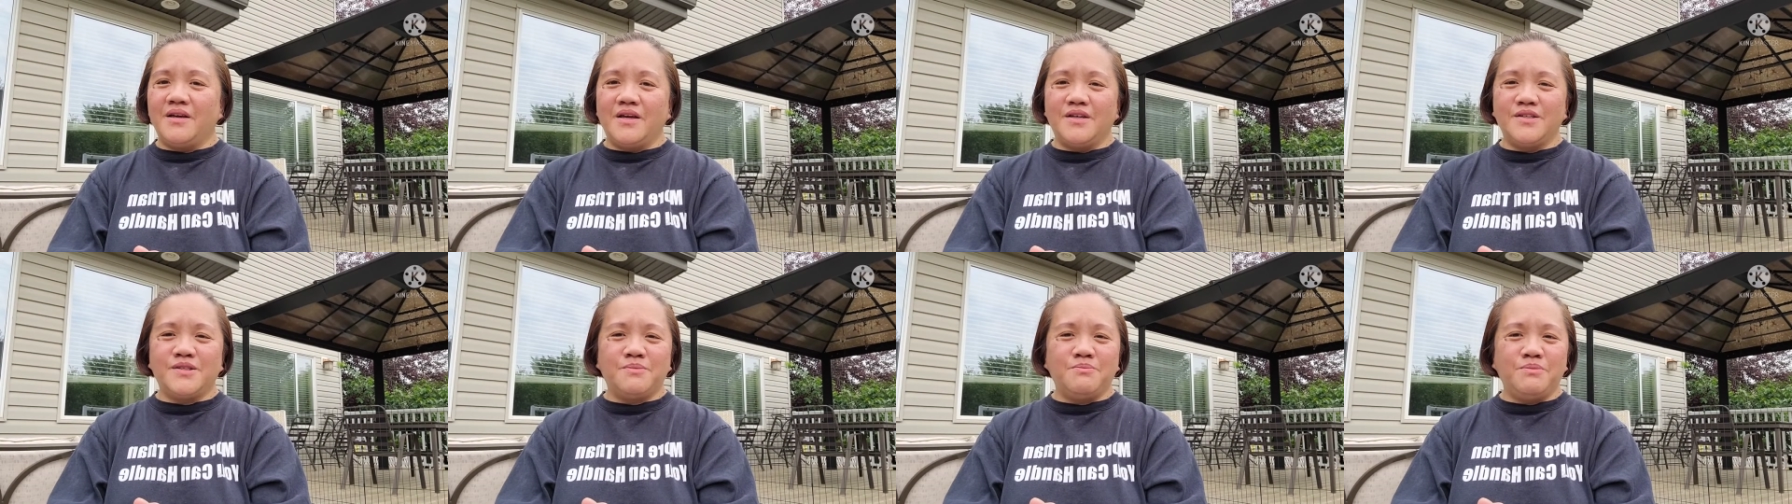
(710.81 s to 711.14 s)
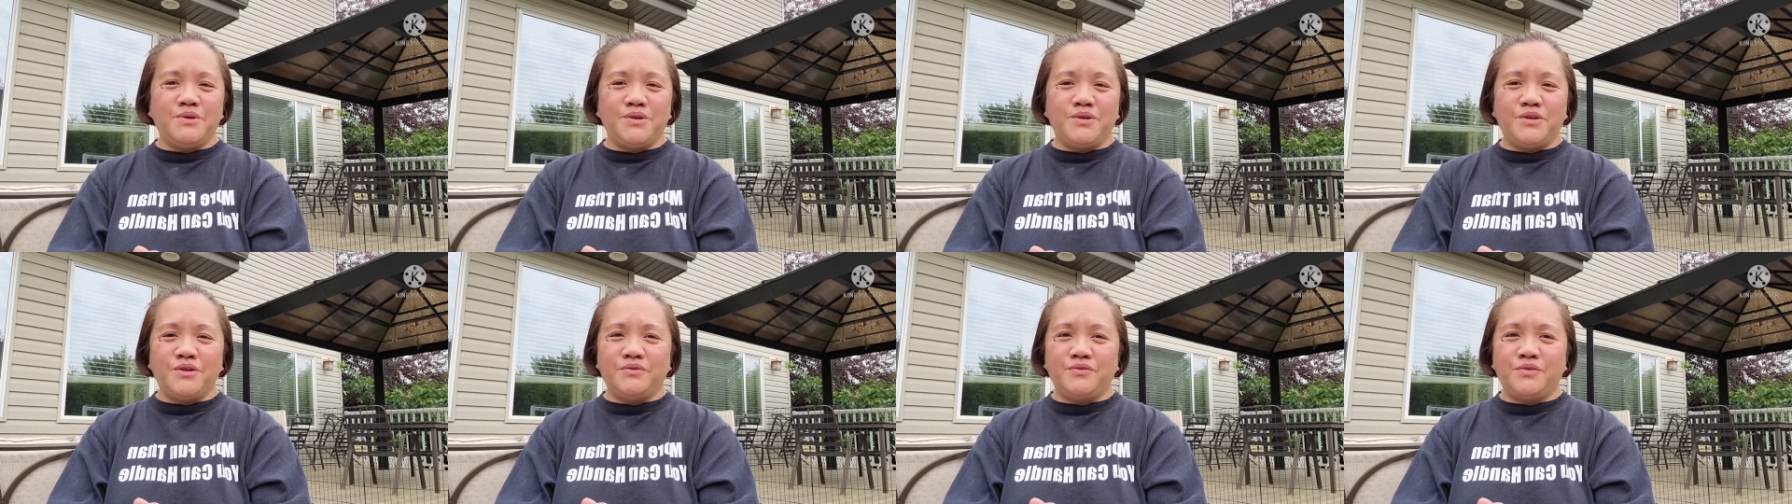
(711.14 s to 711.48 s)
area
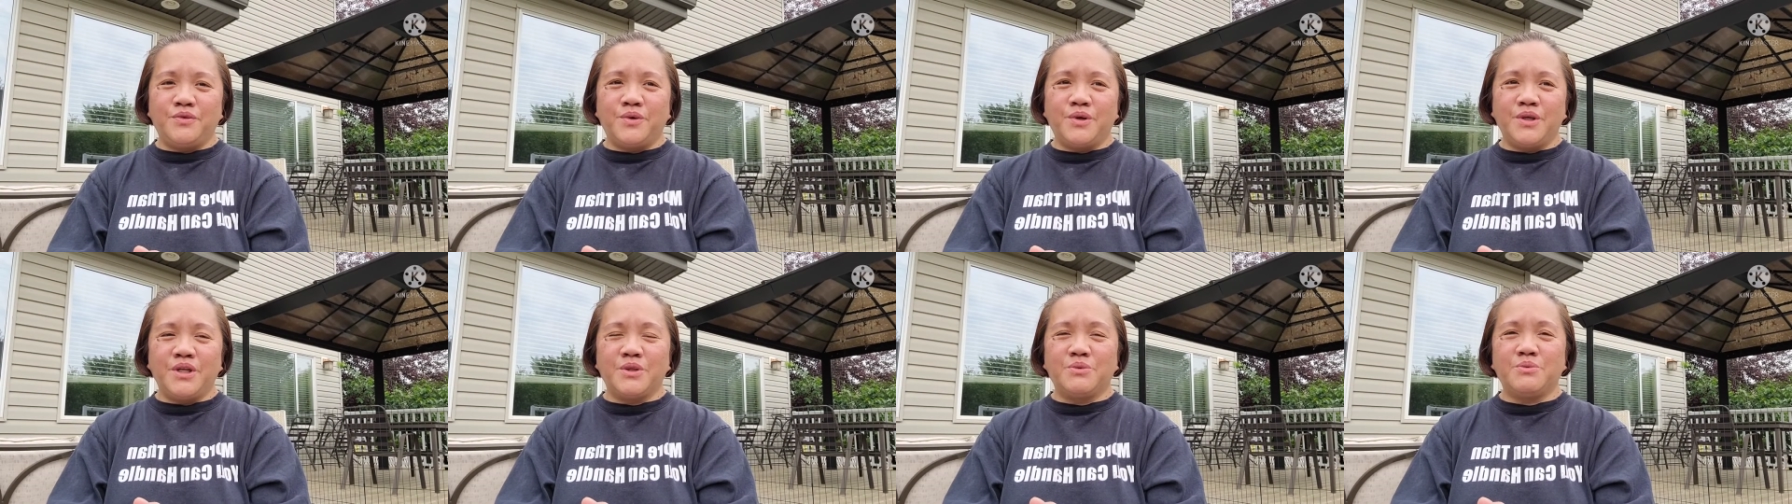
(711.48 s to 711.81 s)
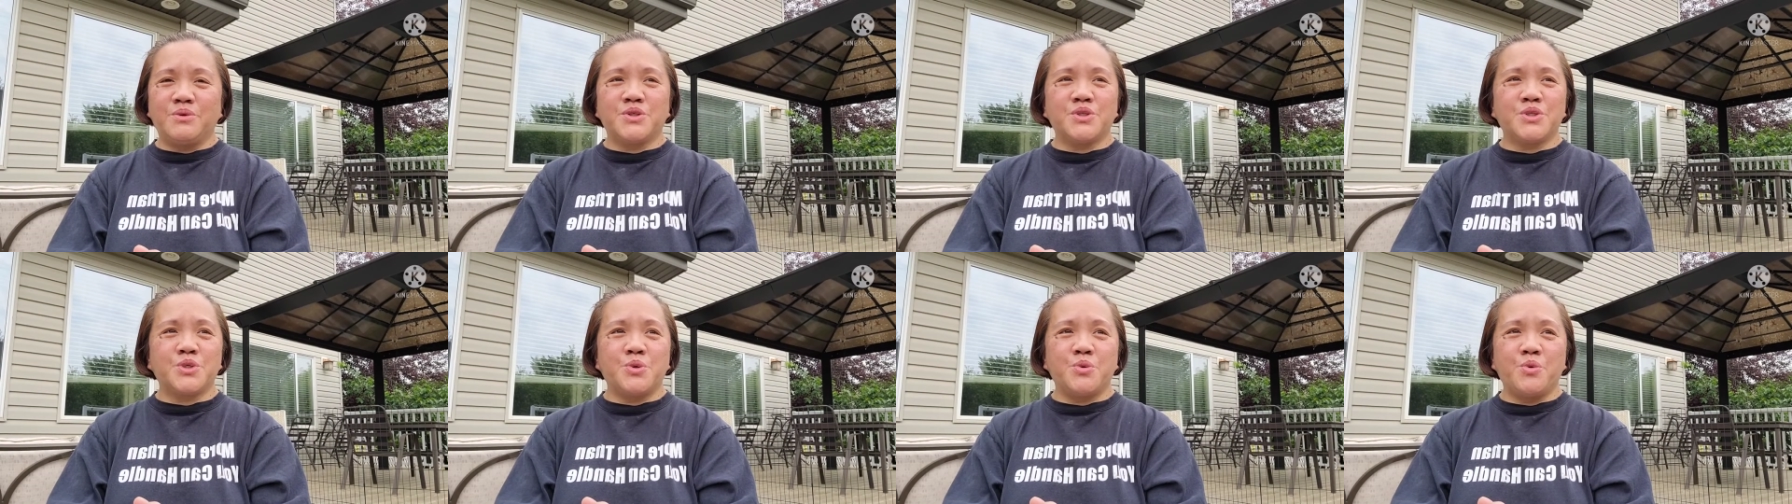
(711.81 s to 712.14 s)
is beautiful
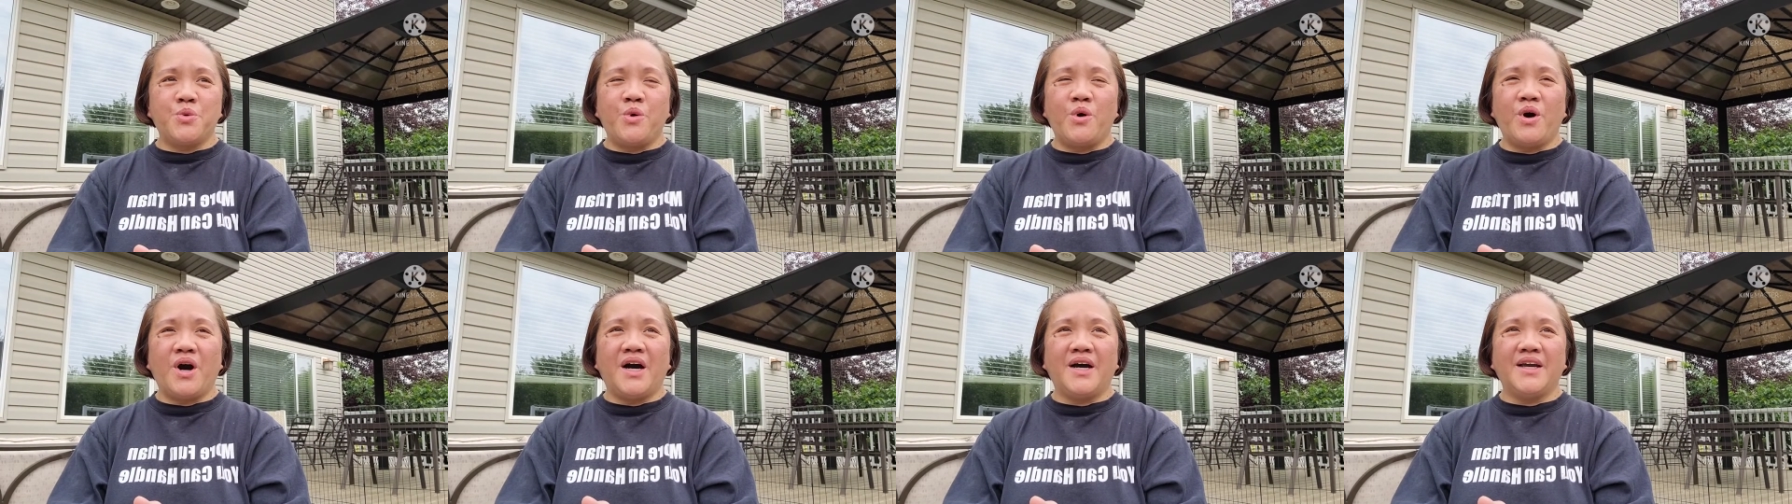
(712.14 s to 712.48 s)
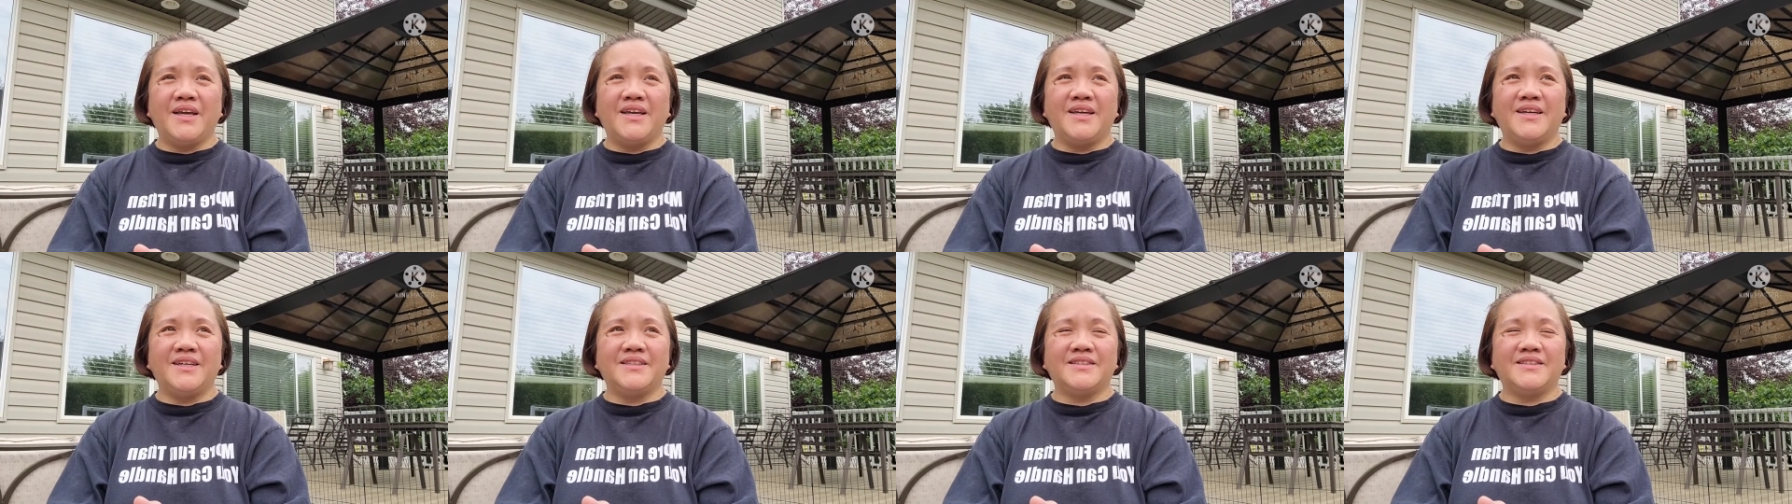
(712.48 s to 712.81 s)
it was so
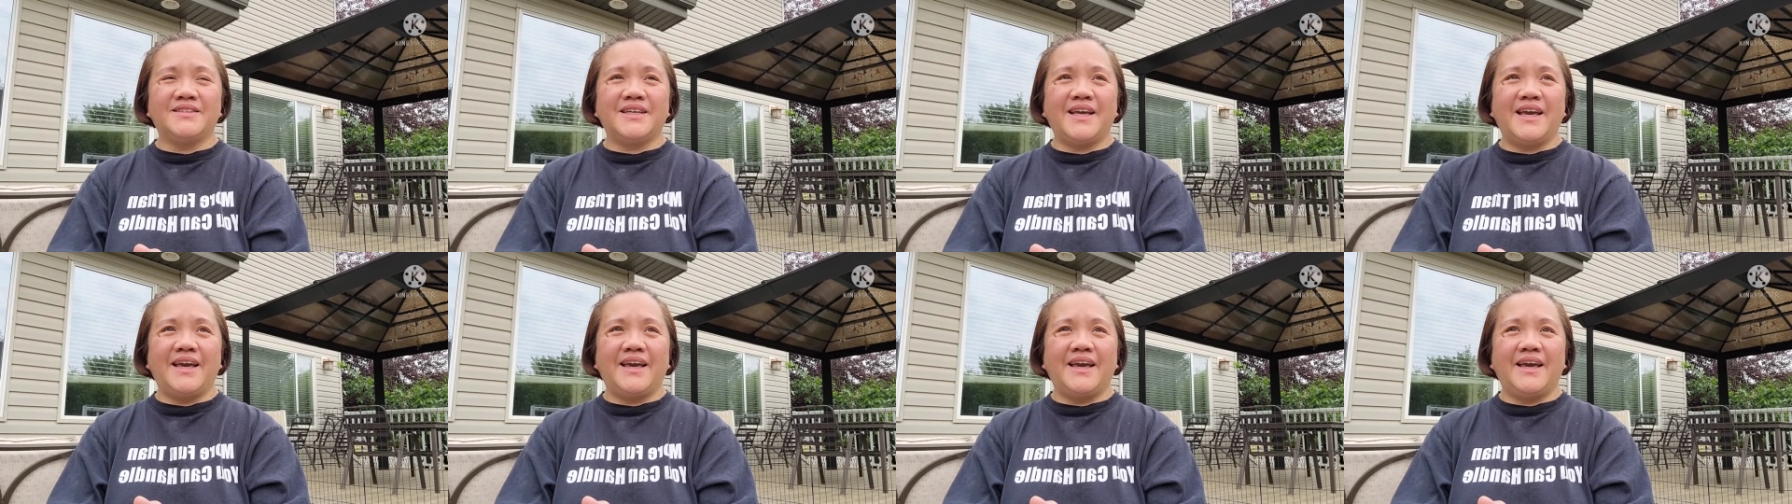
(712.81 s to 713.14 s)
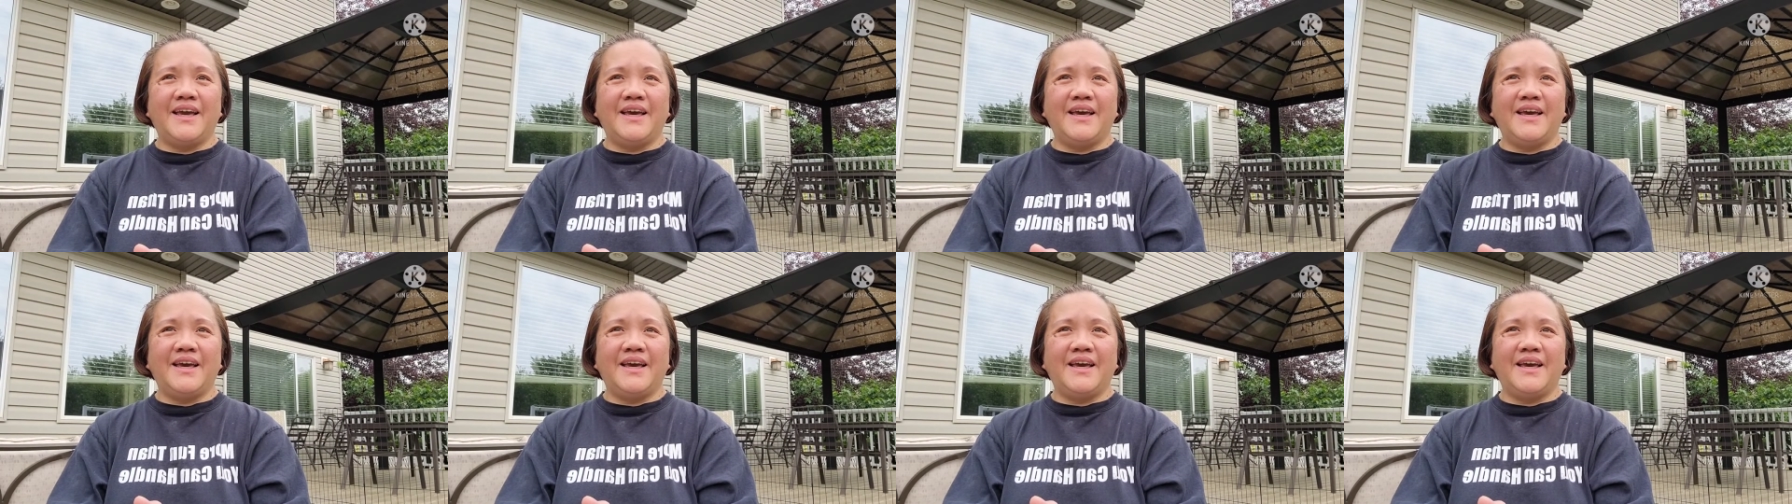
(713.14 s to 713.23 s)
quiet